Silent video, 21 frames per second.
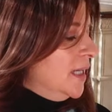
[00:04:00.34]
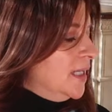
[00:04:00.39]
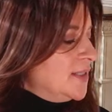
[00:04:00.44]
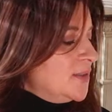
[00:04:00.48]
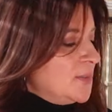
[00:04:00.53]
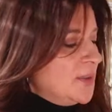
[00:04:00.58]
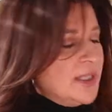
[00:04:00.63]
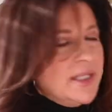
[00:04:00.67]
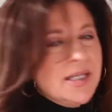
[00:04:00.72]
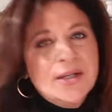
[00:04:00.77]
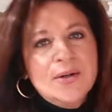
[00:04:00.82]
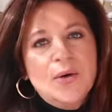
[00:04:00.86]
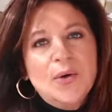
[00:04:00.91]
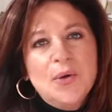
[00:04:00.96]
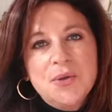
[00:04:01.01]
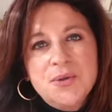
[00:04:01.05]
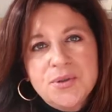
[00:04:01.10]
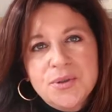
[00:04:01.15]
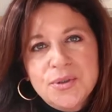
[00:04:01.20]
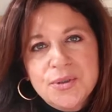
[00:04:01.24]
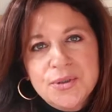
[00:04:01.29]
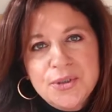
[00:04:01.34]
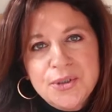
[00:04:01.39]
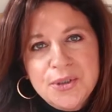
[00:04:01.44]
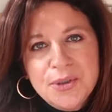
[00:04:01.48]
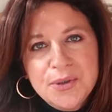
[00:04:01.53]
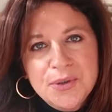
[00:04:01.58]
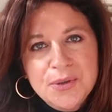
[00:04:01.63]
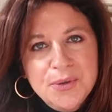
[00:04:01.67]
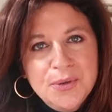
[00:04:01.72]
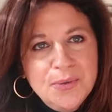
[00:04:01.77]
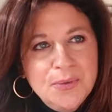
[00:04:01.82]
as we get older
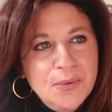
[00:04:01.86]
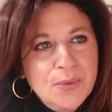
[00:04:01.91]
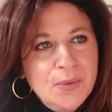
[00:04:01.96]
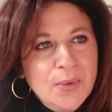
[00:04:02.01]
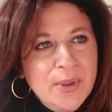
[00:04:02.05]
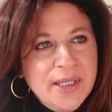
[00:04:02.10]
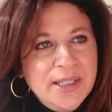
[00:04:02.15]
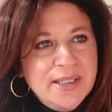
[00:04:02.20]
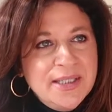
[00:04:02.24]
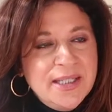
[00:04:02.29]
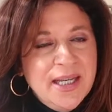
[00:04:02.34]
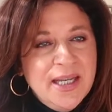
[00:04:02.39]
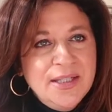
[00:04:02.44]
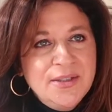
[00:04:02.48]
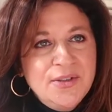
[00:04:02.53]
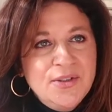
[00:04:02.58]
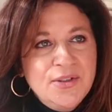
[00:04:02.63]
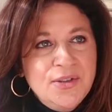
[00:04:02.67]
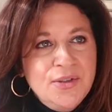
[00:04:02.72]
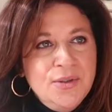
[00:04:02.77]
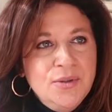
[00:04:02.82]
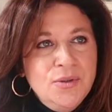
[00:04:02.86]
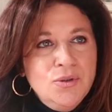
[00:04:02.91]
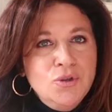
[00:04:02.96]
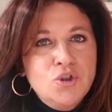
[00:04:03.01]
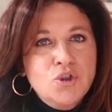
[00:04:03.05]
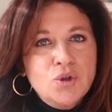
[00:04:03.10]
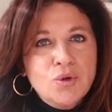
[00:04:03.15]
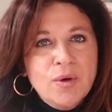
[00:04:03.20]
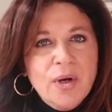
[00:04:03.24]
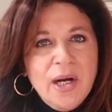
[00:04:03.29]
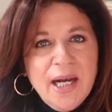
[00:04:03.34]
too, we tend to
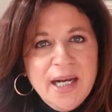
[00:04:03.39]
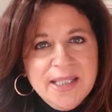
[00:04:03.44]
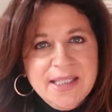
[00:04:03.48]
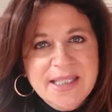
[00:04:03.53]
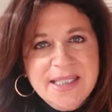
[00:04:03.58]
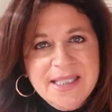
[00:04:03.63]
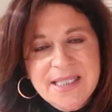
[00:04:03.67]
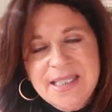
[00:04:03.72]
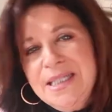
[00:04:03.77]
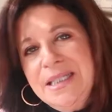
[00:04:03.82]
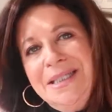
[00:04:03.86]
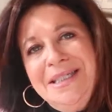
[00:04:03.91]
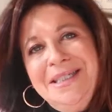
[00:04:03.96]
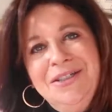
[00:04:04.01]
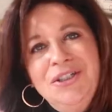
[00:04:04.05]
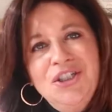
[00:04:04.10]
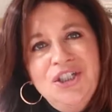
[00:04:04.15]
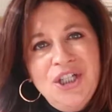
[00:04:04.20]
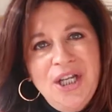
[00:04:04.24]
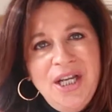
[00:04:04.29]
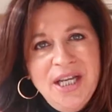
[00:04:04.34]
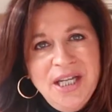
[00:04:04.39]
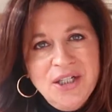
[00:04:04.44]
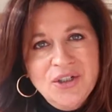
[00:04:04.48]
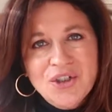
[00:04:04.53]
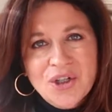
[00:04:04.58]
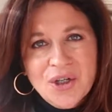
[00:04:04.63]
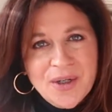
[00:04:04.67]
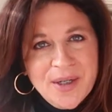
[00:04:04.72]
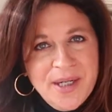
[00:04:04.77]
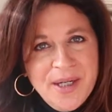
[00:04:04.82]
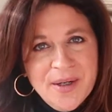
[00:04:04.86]
drastically change
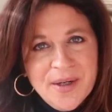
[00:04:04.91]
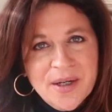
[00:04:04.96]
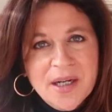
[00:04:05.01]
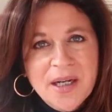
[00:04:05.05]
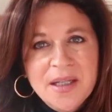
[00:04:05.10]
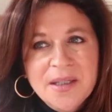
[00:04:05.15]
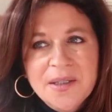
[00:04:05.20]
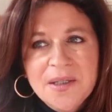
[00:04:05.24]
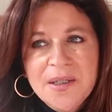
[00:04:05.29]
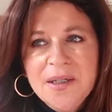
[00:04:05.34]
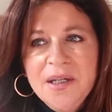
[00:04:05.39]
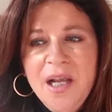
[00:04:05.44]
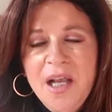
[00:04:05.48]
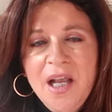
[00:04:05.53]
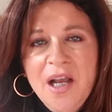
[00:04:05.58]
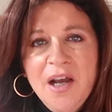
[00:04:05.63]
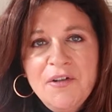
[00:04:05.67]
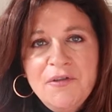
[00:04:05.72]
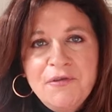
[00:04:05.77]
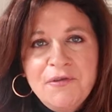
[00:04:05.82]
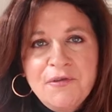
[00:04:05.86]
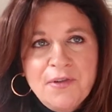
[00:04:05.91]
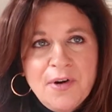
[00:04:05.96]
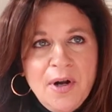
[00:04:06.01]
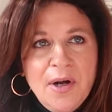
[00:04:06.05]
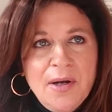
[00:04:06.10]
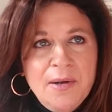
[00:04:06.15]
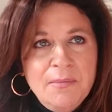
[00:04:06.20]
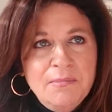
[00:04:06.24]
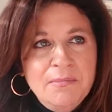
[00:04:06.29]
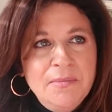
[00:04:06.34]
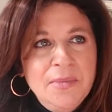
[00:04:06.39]
our hair color
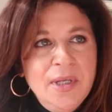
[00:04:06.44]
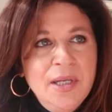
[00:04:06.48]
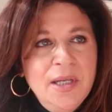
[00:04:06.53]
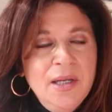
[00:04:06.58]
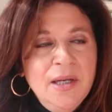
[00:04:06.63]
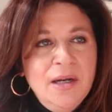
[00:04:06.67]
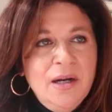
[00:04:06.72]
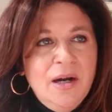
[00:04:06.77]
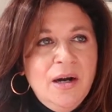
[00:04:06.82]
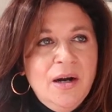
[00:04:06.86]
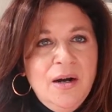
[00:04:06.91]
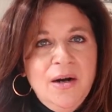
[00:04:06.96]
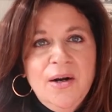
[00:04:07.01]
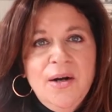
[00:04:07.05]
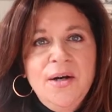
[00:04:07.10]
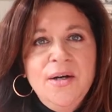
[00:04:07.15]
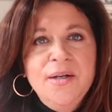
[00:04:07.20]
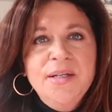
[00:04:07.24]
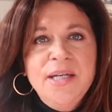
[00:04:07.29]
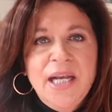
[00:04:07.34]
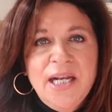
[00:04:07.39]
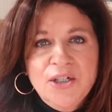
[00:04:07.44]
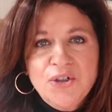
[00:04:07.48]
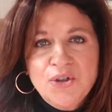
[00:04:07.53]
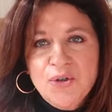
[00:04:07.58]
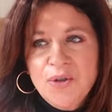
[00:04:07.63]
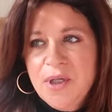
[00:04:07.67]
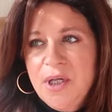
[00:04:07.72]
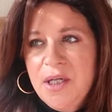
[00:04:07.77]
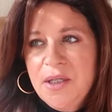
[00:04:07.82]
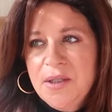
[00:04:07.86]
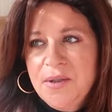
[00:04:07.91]
from our natural
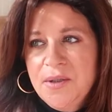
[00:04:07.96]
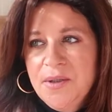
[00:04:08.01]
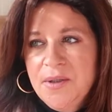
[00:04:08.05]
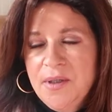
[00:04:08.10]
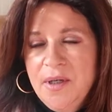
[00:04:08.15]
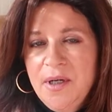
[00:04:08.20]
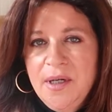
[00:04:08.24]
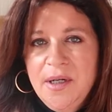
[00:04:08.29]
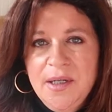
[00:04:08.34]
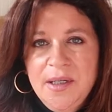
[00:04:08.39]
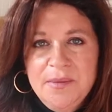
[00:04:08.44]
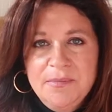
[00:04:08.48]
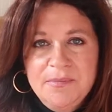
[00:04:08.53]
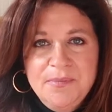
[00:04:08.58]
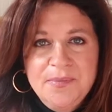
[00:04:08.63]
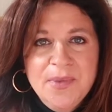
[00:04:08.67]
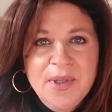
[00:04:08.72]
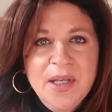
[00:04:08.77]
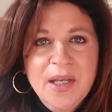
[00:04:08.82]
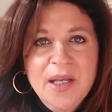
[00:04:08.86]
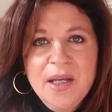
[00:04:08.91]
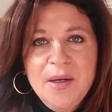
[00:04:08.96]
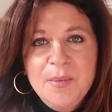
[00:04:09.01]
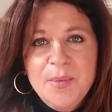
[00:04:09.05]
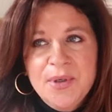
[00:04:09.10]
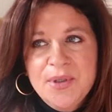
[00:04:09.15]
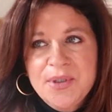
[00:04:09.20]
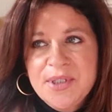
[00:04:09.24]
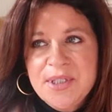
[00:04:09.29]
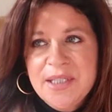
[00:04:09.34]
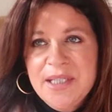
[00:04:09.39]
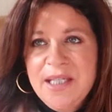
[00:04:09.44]
color.
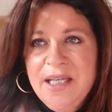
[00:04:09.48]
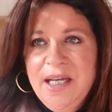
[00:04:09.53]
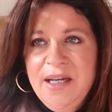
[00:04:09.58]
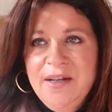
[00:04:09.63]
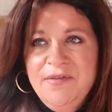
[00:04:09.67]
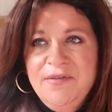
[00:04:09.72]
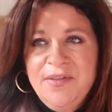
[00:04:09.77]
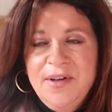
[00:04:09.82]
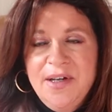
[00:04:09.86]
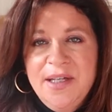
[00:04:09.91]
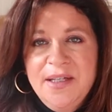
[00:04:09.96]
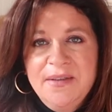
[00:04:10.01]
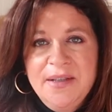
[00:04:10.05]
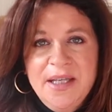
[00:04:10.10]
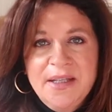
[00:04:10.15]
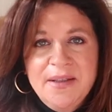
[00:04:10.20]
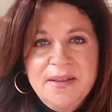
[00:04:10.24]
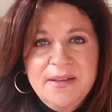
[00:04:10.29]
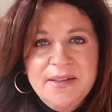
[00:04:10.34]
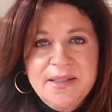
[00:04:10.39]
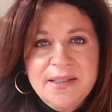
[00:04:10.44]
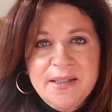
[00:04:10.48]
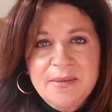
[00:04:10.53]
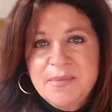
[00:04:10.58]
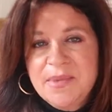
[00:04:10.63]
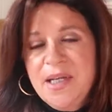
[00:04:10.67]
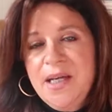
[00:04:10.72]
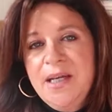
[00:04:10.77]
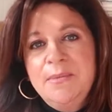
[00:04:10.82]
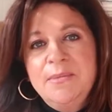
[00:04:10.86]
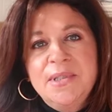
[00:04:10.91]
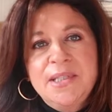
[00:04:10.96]
Personally, I find that
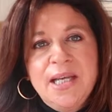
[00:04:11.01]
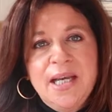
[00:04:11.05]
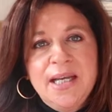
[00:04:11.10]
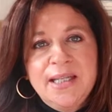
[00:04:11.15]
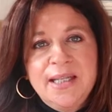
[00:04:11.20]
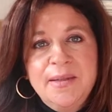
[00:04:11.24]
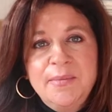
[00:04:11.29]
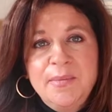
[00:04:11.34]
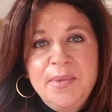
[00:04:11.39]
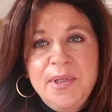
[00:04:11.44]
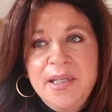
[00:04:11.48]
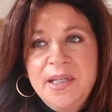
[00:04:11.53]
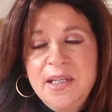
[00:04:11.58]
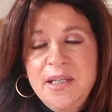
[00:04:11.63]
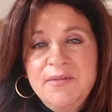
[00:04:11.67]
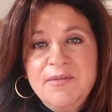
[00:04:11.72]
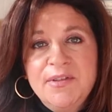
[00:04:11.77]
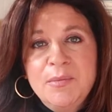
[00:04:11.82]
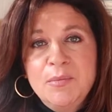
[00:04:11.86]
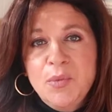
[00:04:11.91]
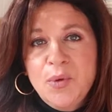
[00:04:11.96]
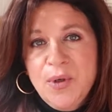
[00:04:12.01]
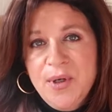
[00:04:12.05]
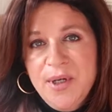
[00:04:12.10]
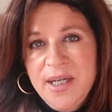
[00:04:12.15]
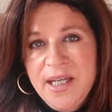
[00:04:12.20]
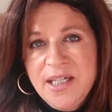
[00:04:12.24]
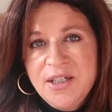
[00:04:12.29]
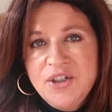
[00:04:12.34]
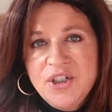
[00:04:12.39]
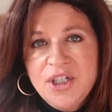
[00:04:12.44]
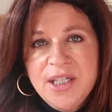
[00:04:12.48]
sometimes that can be even more
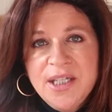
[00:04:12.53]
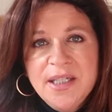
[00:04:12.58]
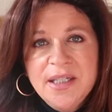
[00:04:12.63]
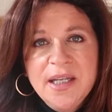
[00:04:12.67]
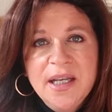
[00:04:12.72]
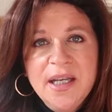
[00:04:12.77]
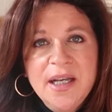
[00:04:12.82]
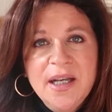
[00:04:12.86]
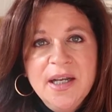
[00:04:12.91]
aging.